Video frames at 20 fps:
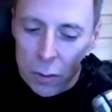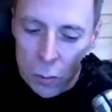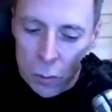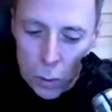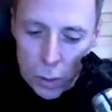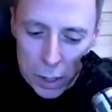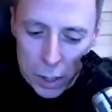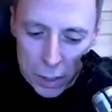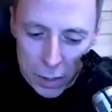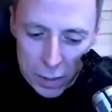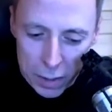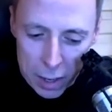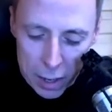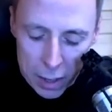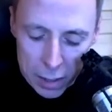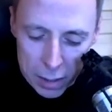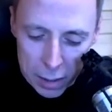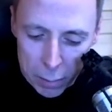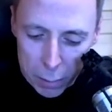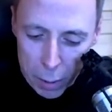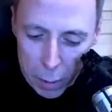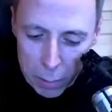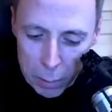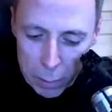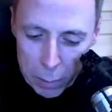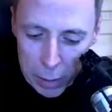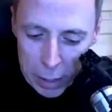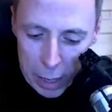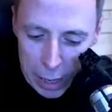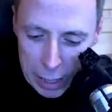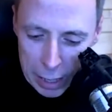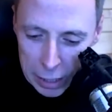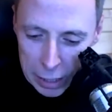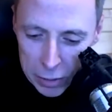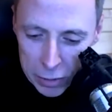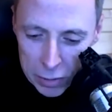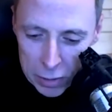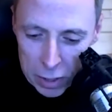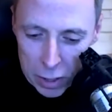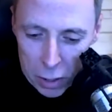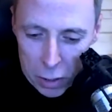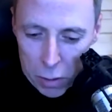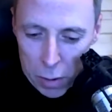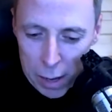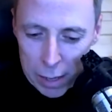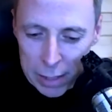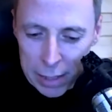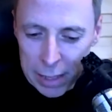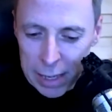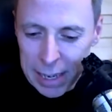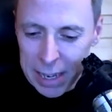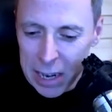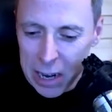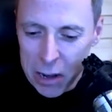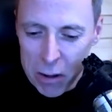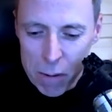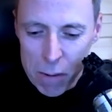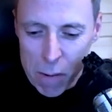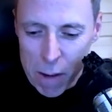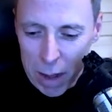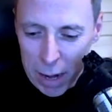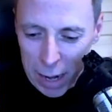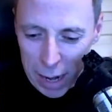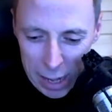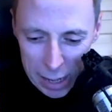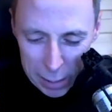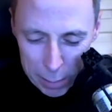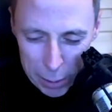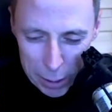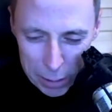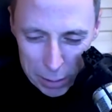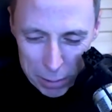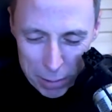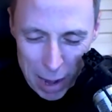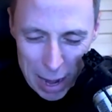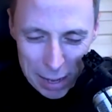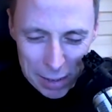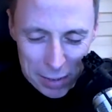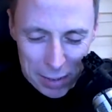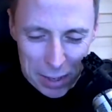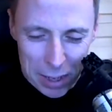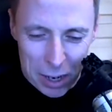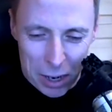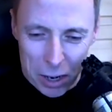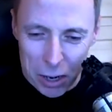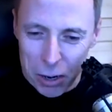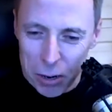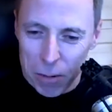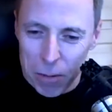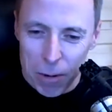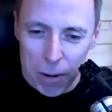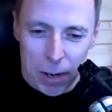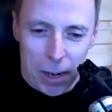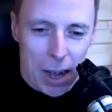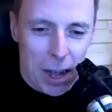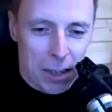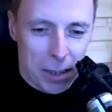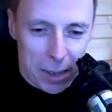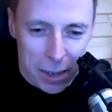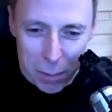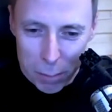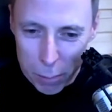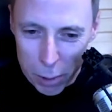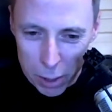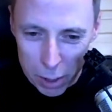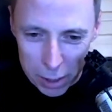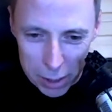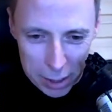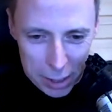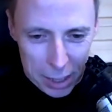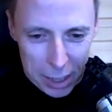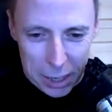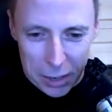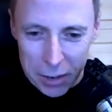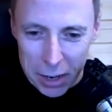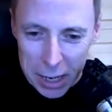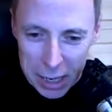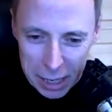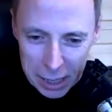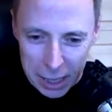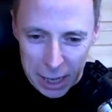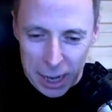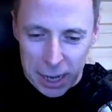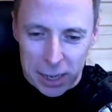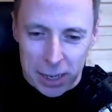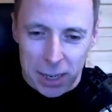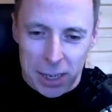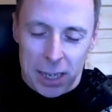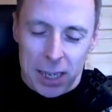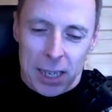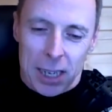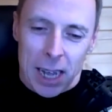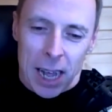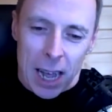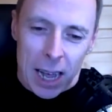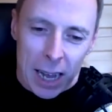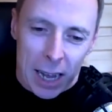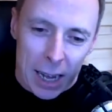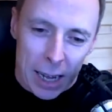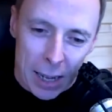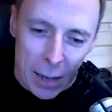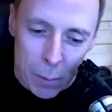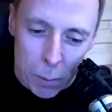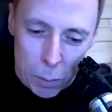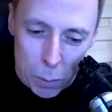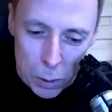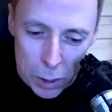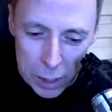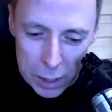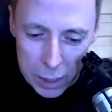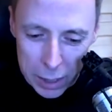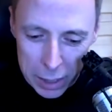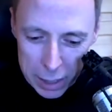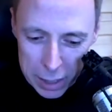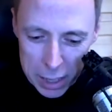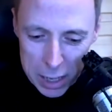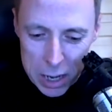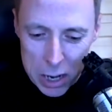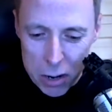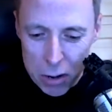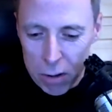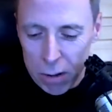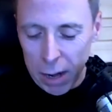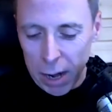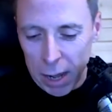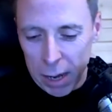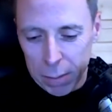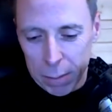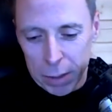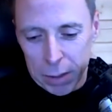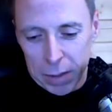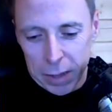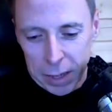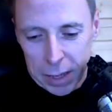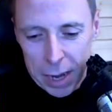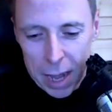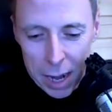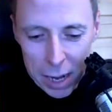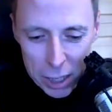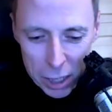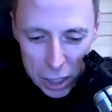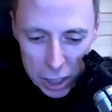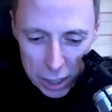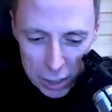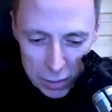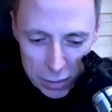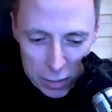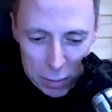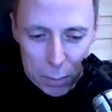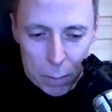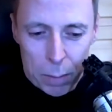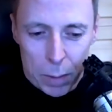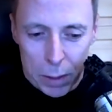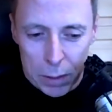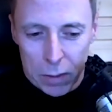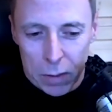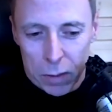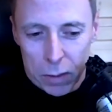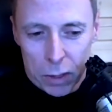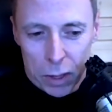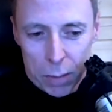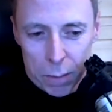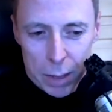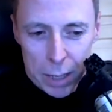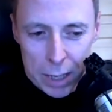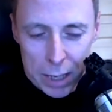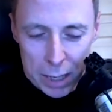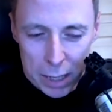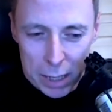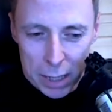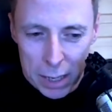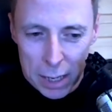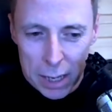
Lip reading: when I started probably about 8 years ago, I didn't know a lot about SEO or content marketing or any of that. But I did know a lot about technology and some about social media.